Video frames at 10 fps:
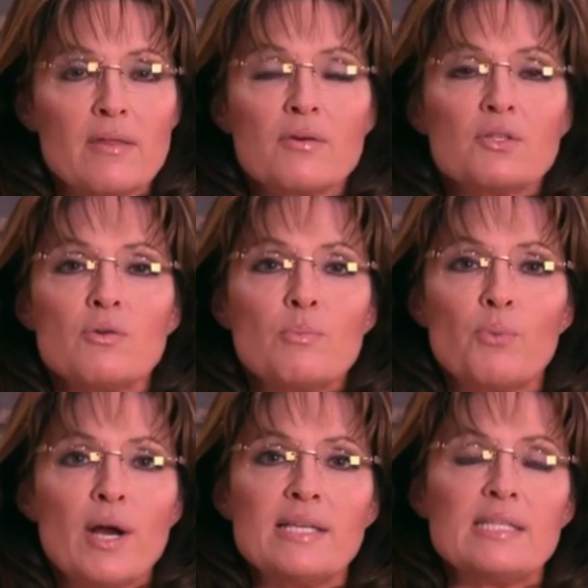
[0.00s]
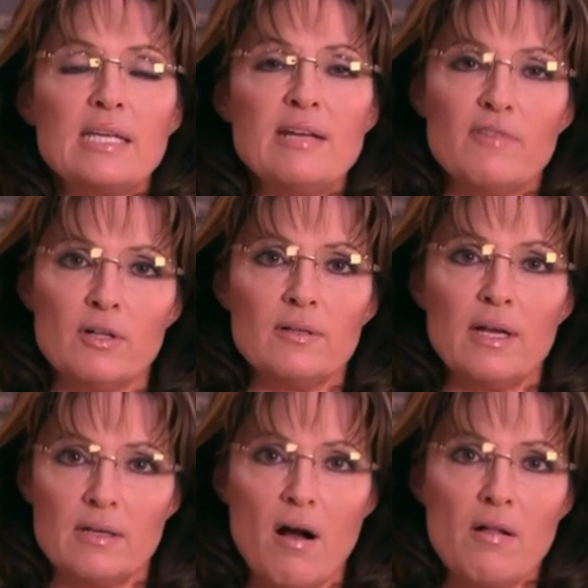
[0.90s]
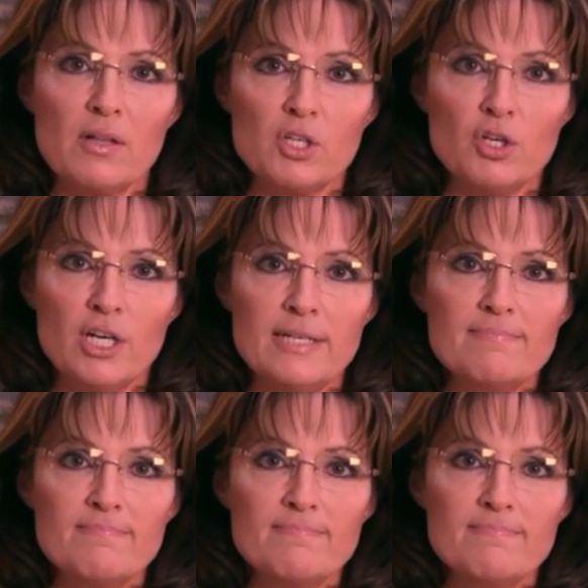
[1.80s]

those who embrace evil and call it good.